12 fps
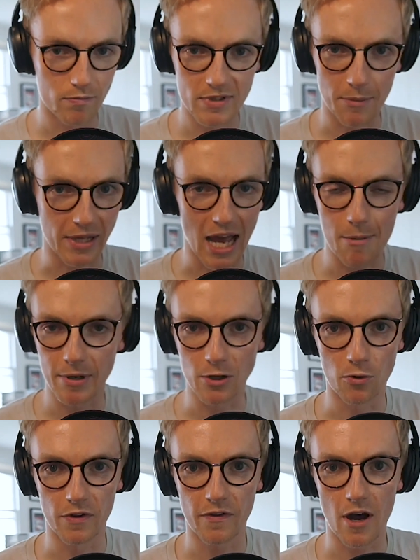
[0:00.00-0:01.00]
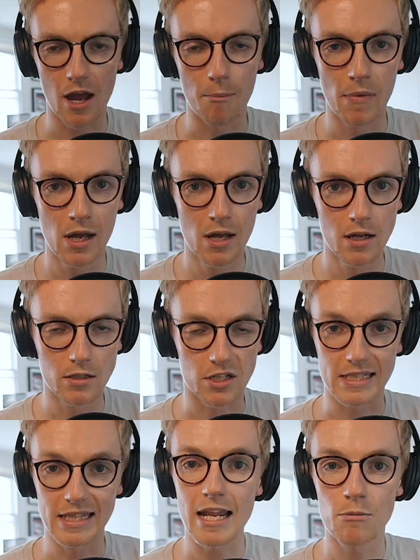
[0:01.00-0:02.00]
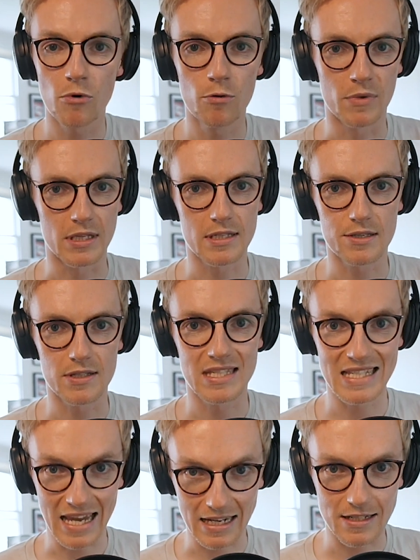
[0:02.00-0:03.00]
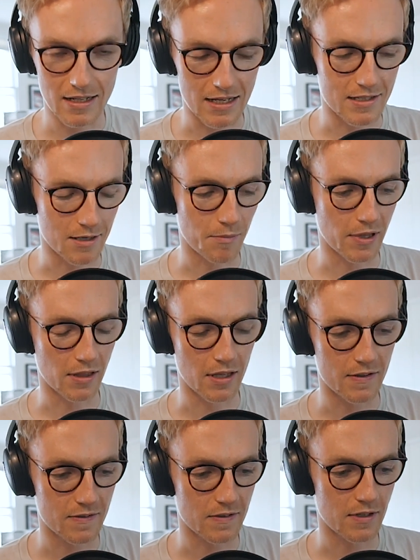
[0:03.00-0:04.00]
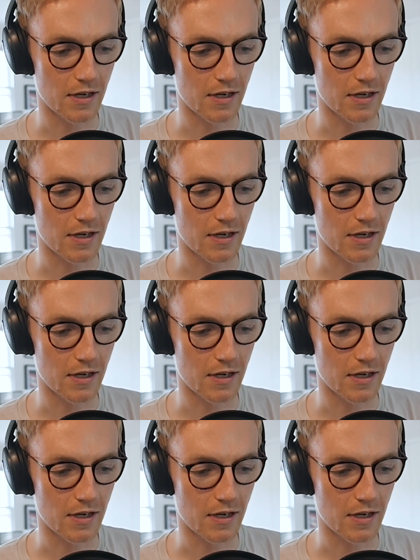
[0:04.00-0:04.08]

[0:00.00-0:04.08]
something happening all the time. Just letting moments sit is something that's